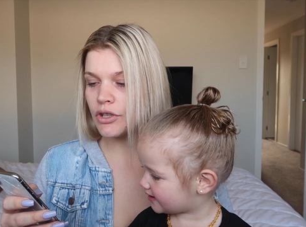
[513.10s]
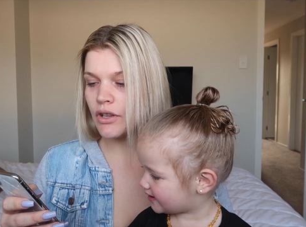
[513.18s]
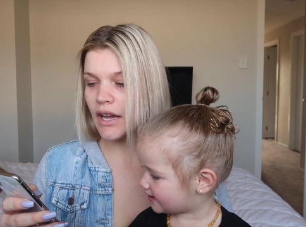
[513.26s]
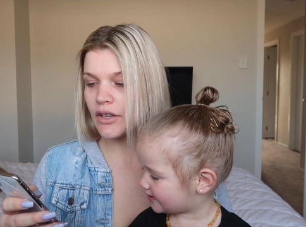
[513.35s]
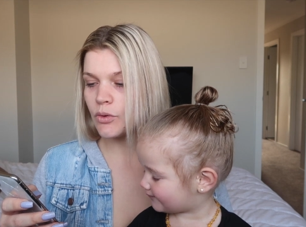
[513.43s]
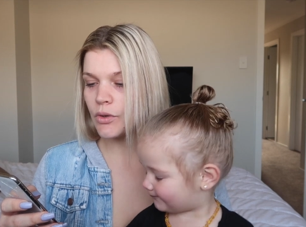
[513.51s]
Speaker 1: you
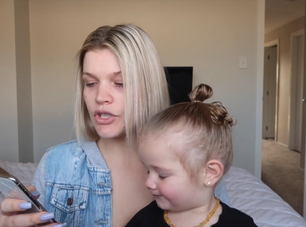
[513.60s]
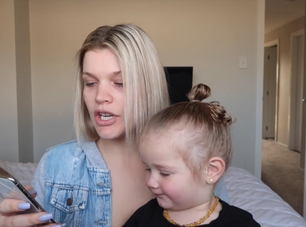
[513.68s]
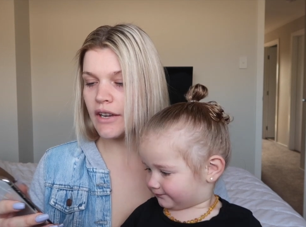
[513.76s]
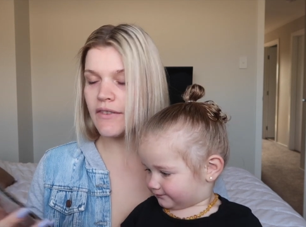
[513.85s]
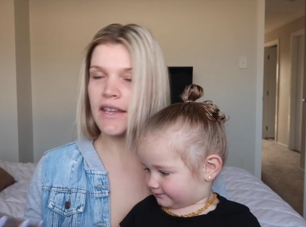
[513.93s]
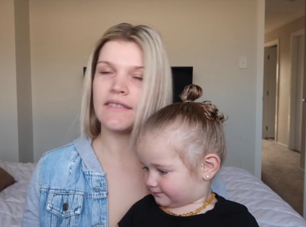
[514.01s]
like to
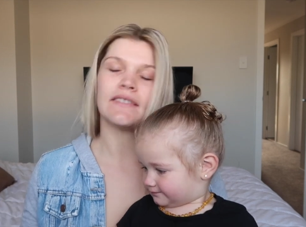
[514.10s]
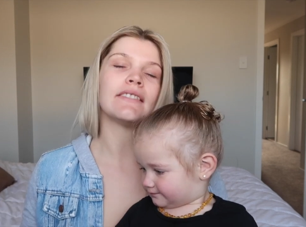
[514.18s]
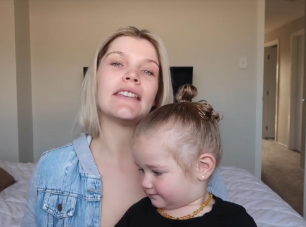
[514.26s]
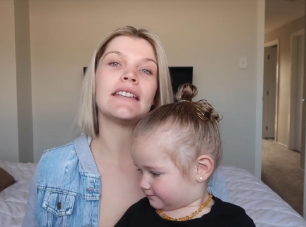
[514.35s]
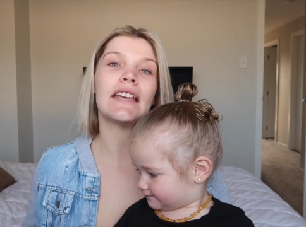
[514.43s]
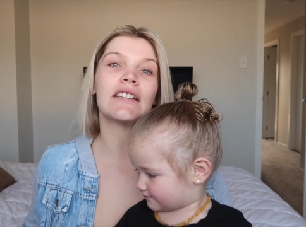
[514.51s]
achieve
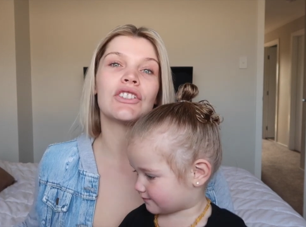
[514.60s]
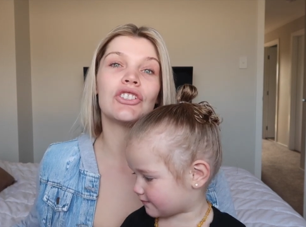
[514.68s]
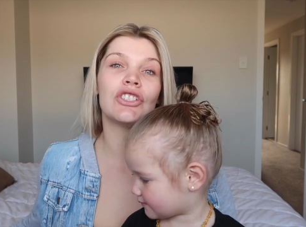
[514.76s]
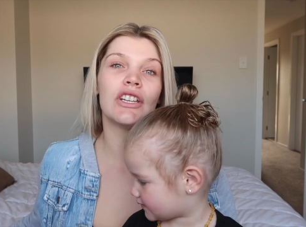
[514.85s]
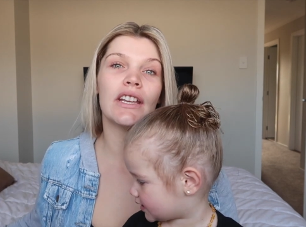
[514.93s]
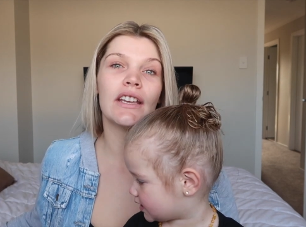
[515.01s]
in the
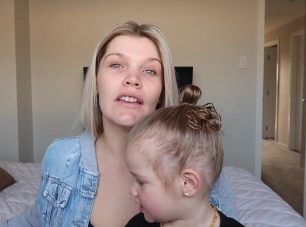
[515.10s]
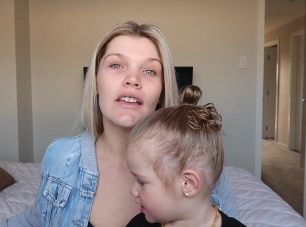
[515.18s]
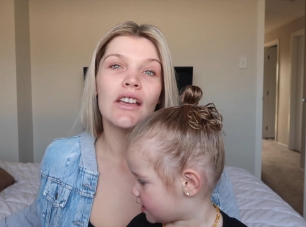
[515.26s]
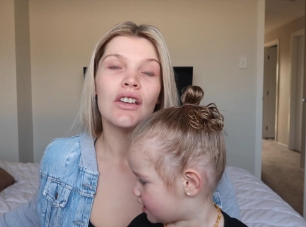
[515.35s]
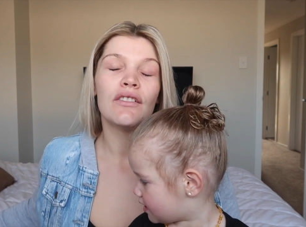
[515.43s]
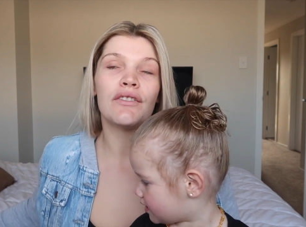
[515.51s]
next year?
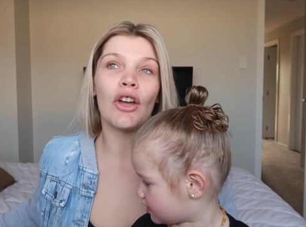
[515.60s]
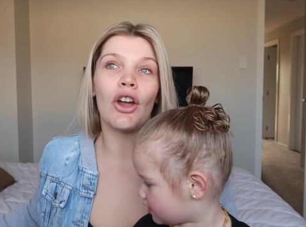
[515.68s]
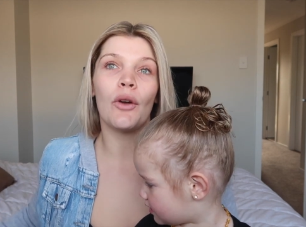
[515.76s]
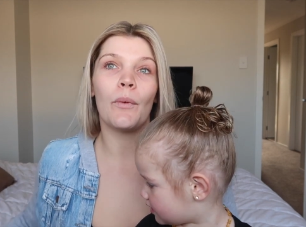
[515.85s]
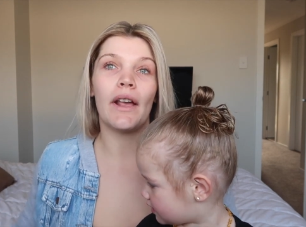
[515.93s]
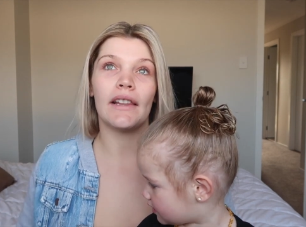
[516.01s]
So
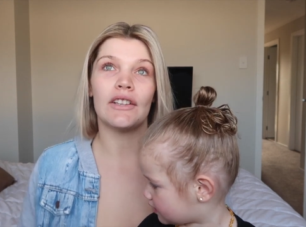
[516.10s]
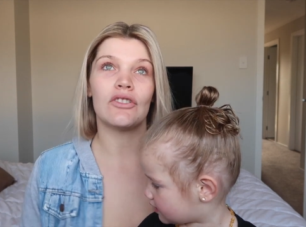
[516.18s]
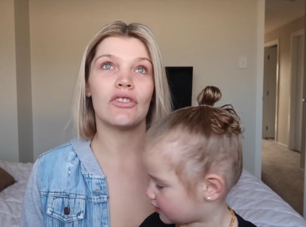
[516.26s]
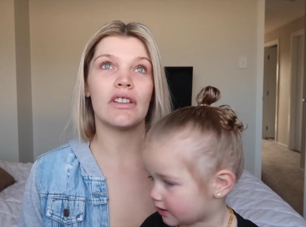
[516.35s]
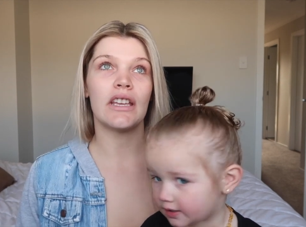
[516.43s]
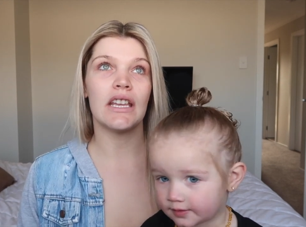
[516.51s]
we're
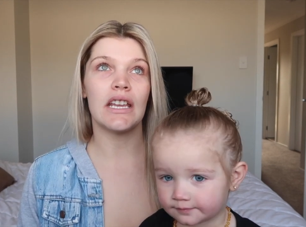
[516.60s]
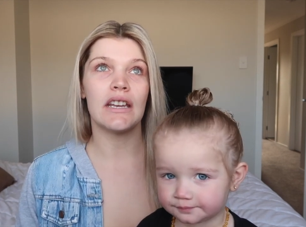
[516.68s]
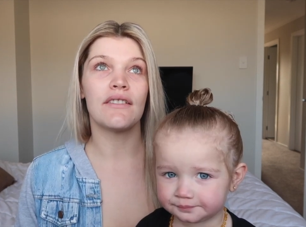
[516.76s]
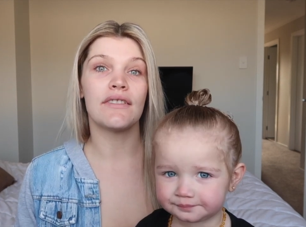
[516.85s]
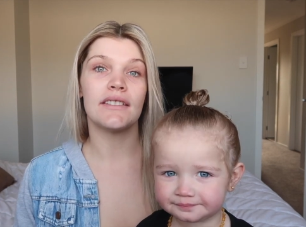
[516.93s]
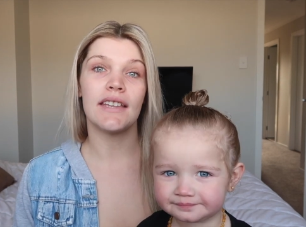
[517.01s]
literally
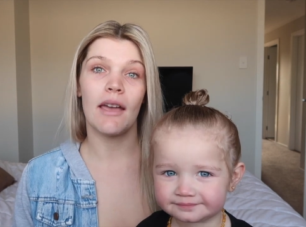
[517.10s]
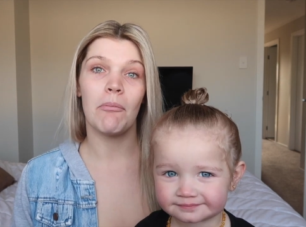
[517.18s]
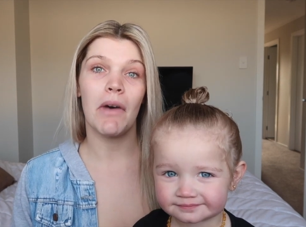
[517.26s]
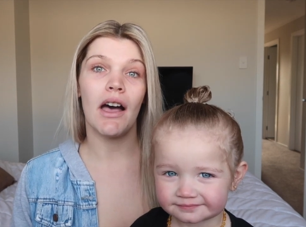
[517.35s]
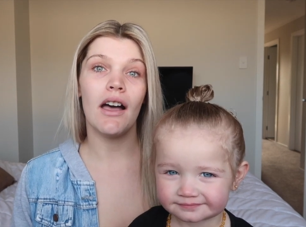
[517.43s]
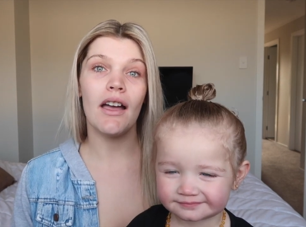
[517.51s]
in
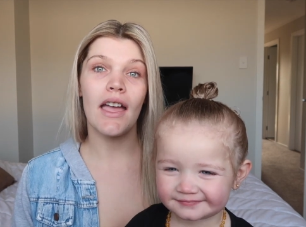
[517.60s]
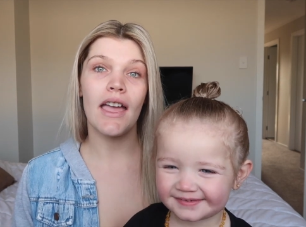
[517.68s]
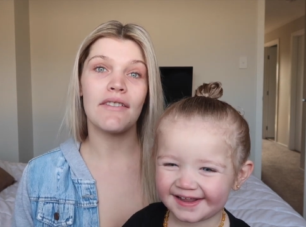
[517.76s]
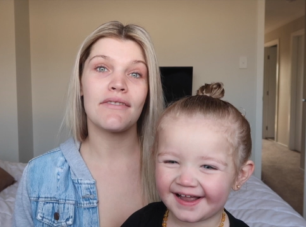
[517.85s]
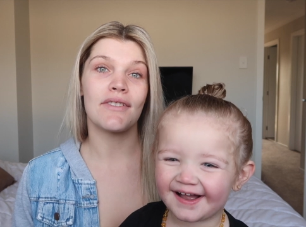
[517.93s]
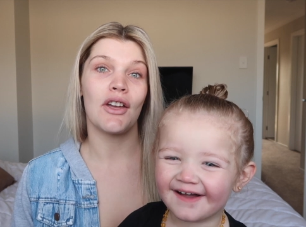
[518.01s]
September,
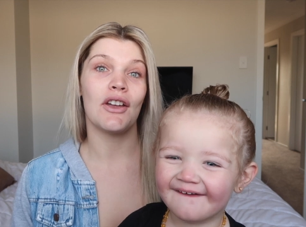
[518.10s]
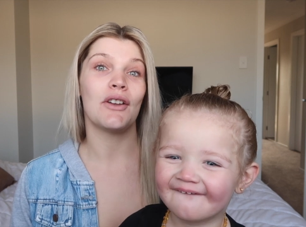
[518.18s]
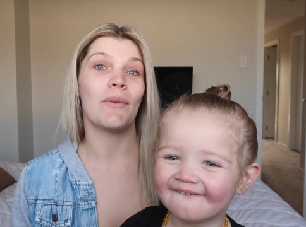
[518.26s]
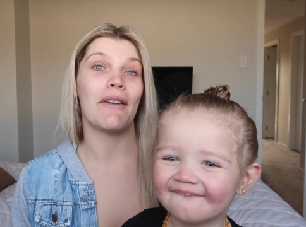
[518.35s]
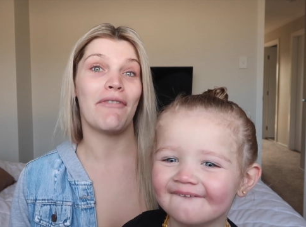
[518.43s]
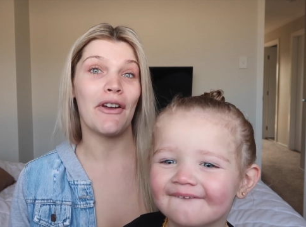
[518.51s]

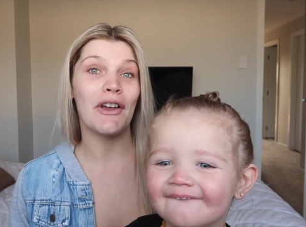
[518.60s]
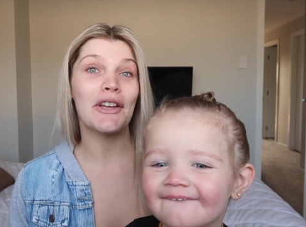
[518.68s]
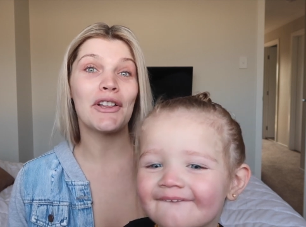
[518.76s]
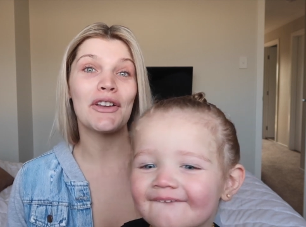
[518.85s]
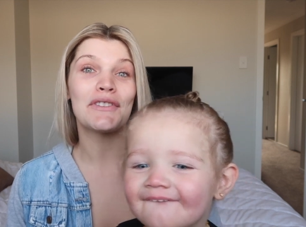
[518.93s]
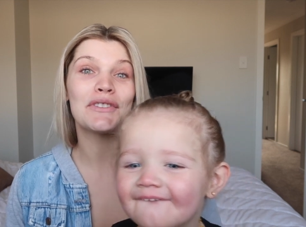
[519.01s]
so we're very
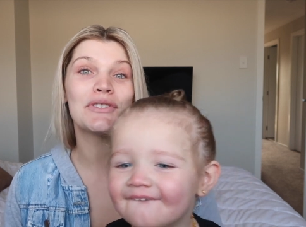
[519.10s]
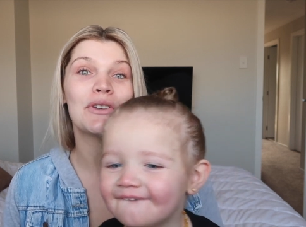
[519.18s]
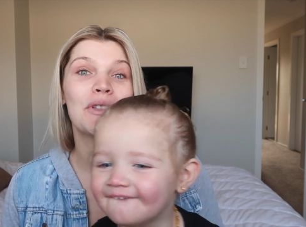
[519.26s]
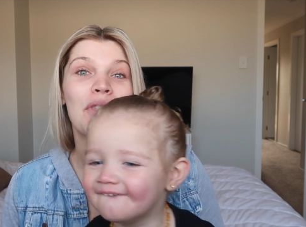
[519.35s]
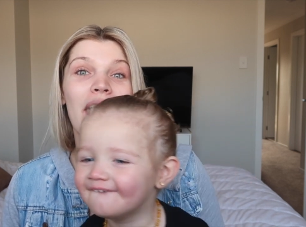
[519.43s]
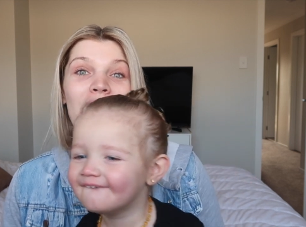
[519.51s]
close to
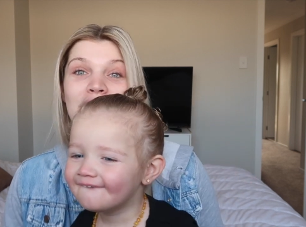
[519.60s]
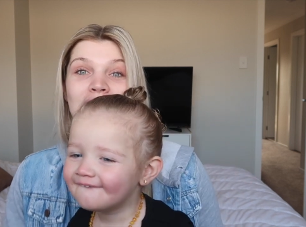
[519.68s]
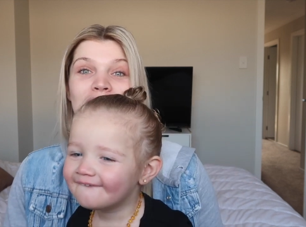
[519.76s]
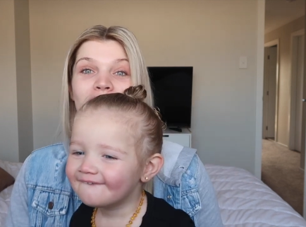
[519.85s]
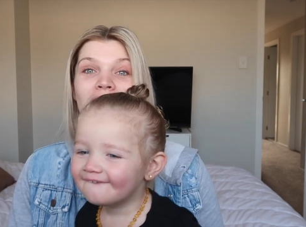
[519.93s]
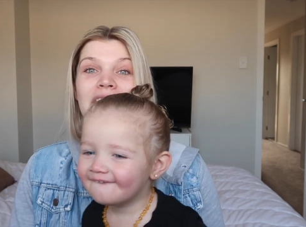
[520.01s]

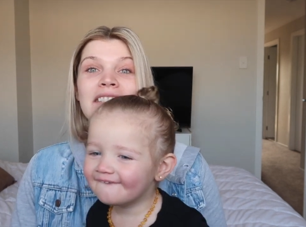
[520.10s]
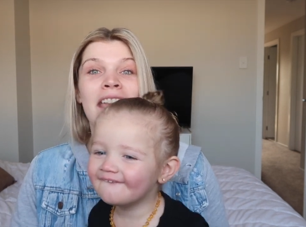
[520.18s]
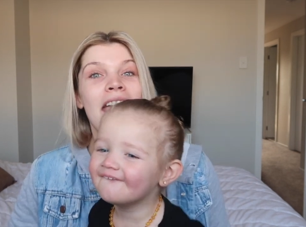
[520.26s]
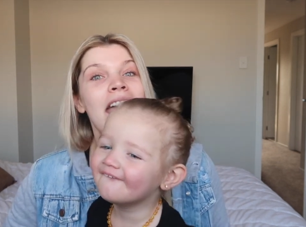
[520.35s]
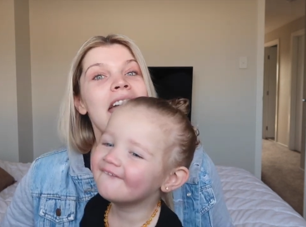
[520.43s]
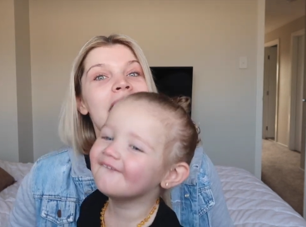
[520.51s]
2019,